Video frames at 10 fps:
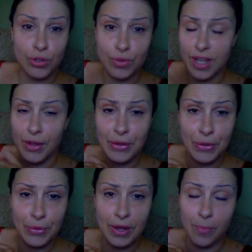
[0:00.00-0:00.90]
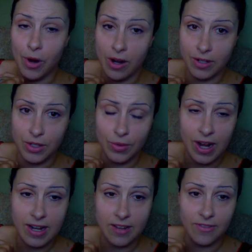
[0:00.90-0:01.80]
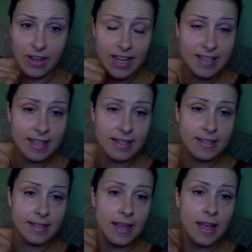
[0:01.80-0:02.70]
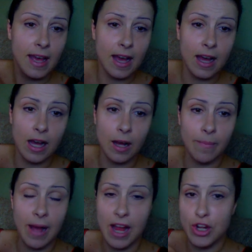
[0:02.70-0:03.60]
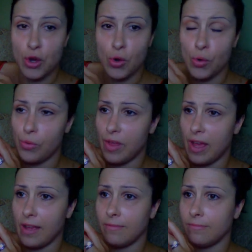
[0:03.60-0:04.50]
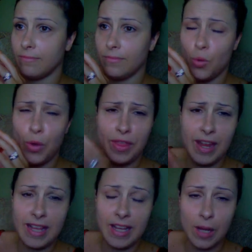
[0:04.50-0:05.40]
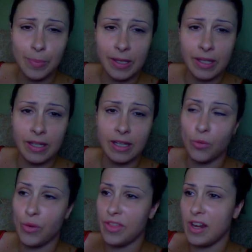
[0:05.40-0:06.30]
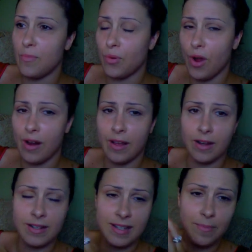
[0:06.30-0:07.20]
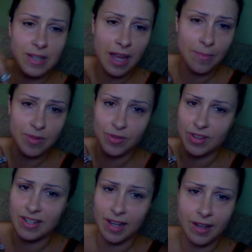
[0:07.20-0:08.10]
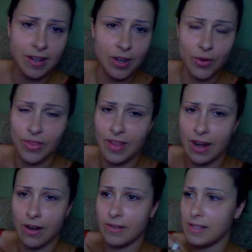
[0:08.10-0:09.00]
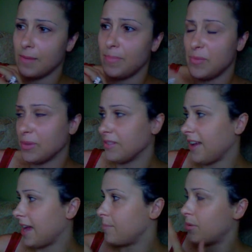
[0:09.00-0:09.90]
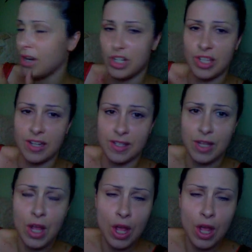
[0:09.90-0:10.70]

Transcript: to tell you that a product's great if it isn't. I know that with any company, with any product, sometimes there's a dud here and there, and some people have had a brush that is